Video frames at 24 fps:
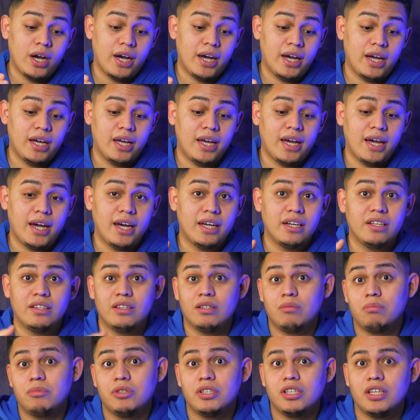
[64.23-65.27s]
I had in
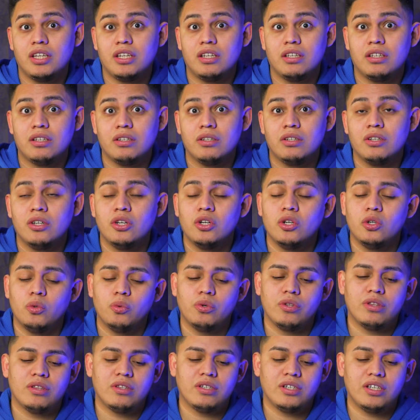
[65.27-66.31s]
the beginning
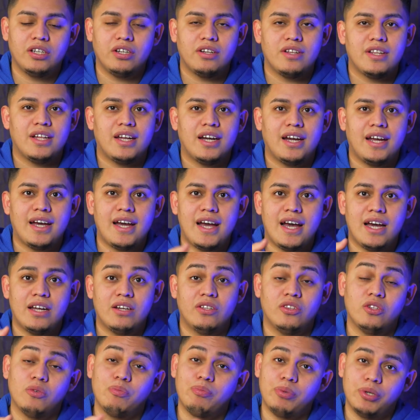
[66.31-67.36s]
with the gear that I had
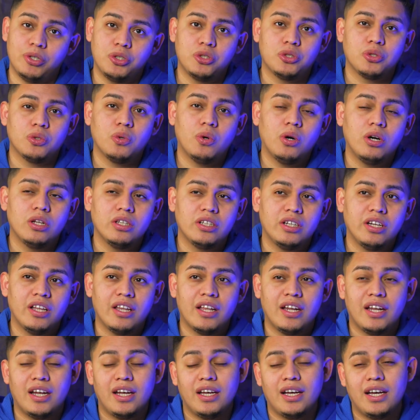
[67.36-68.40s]
and the picture quality
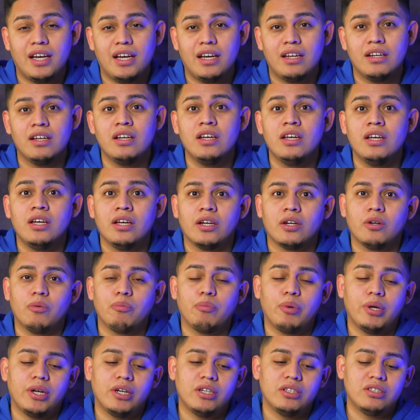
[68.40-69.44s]
that I had
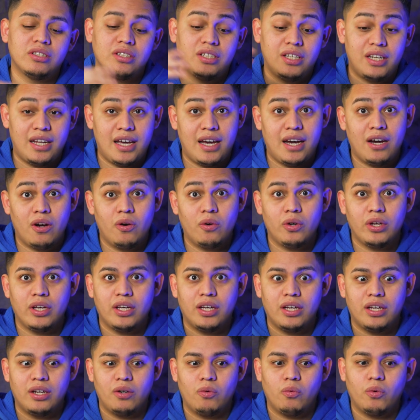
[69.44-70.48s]
compared to now,
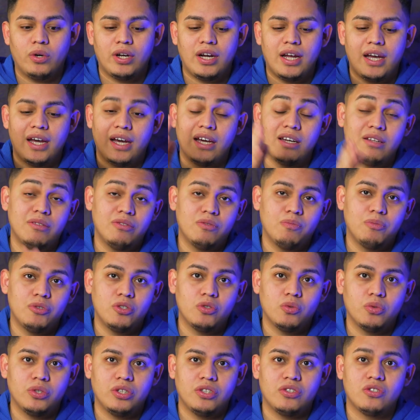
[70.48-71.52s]
and what I had in
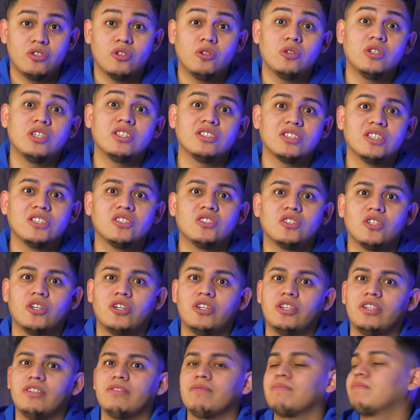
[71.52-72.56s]
between. So let's get
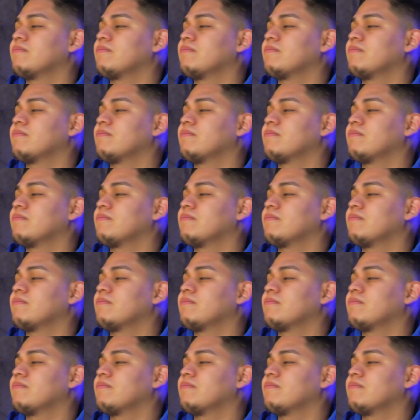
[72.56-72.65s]
started.